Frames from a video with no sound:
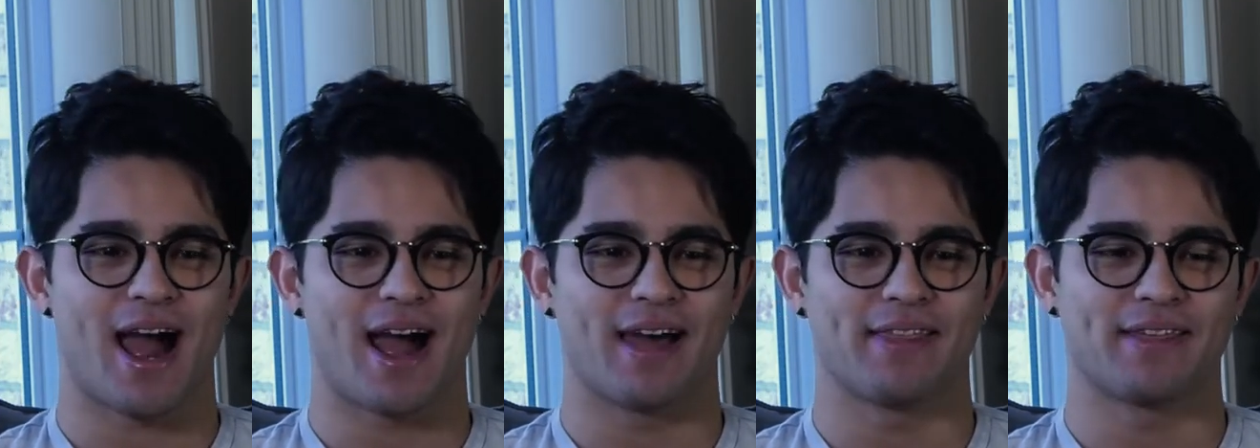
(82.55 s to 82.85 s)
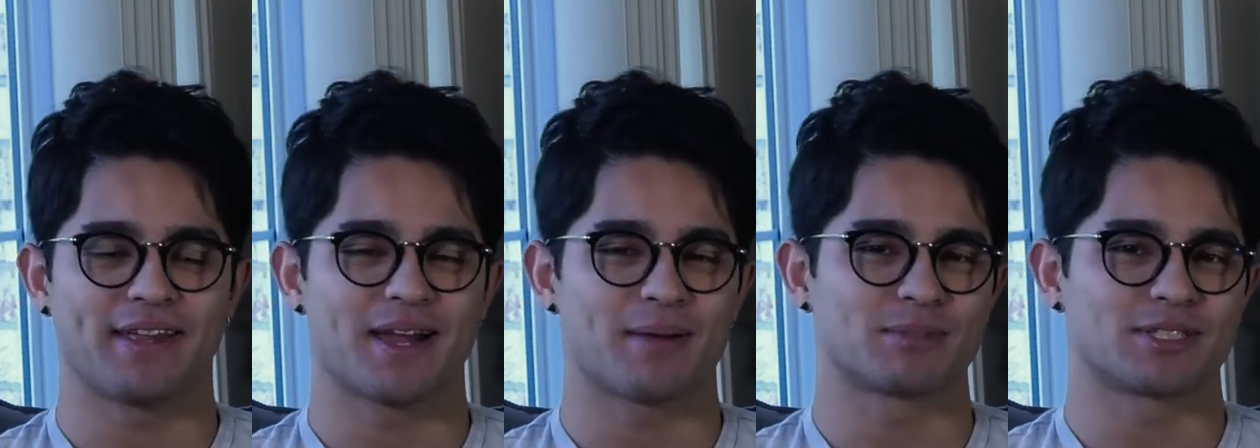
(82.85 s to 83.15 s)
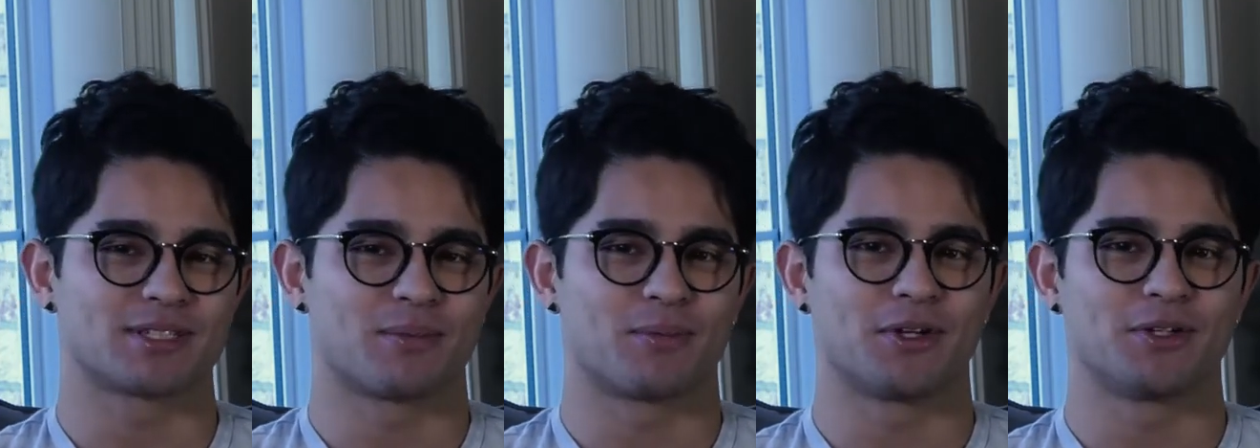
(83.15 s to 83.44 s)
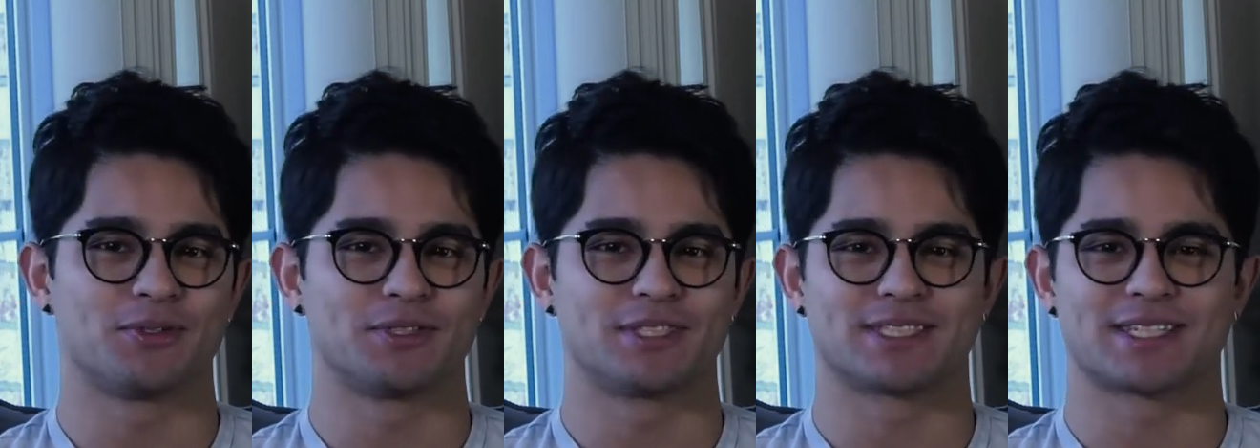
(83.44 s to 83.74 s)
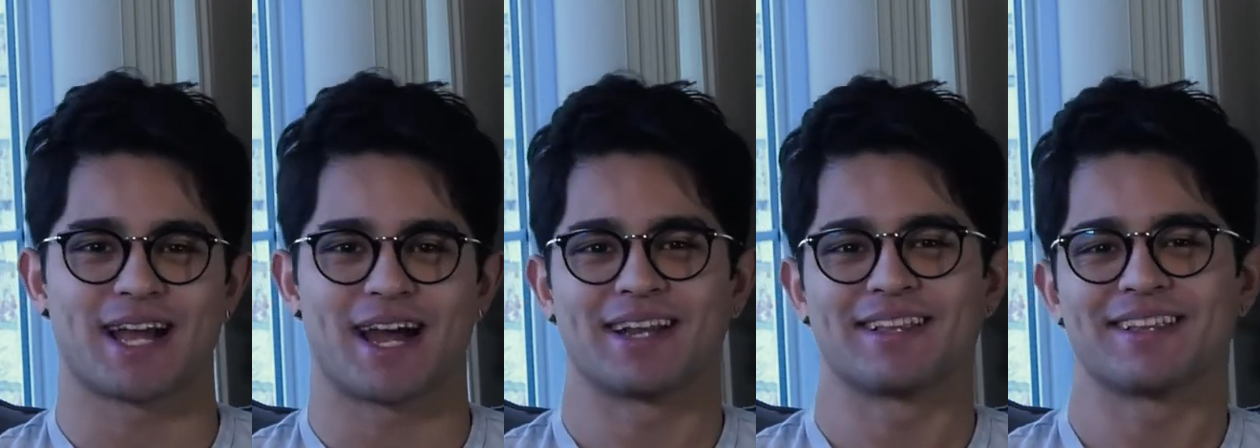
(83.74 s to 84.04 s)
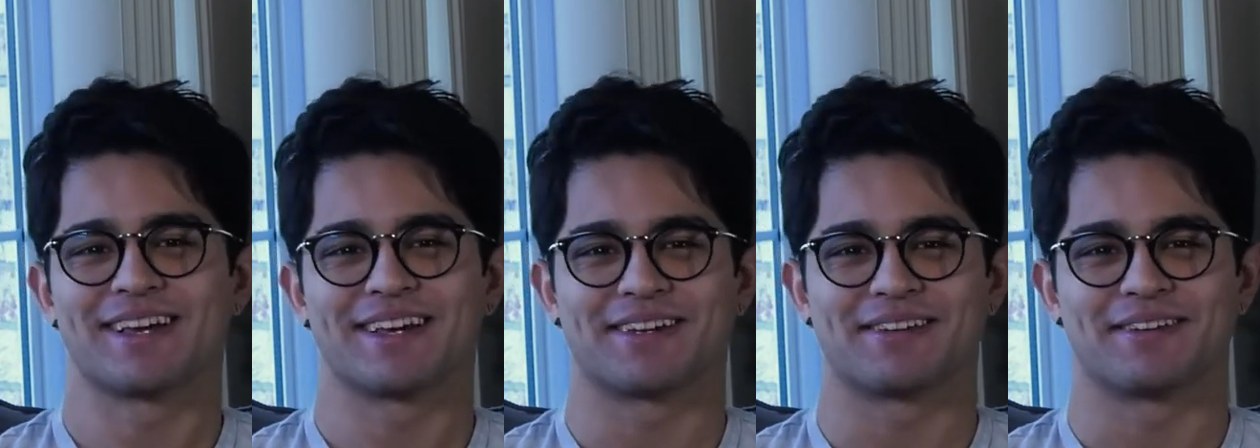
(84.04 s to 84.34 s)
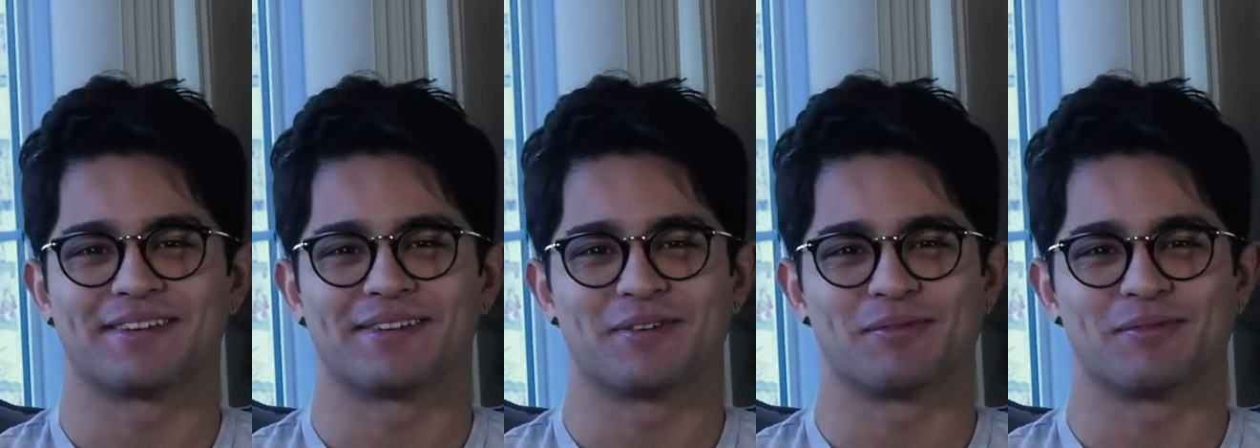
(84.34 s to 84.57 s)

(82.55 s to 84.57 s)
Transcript: I think I'm someone who just kind of like